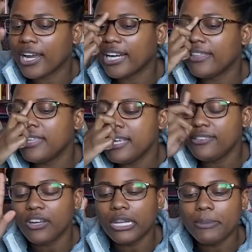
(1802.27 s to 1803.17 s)
And I think he's
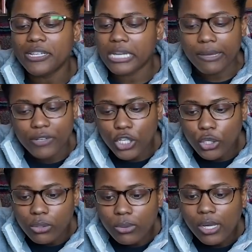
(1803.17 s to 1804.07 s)
talking about David
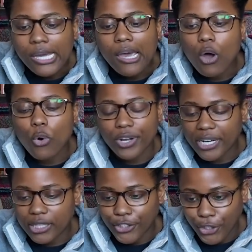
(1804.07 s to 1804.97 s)
Yoon or
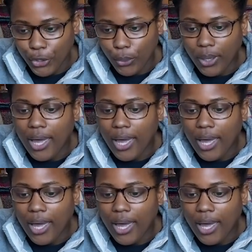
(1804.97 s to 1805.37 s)
Nicola Yoon.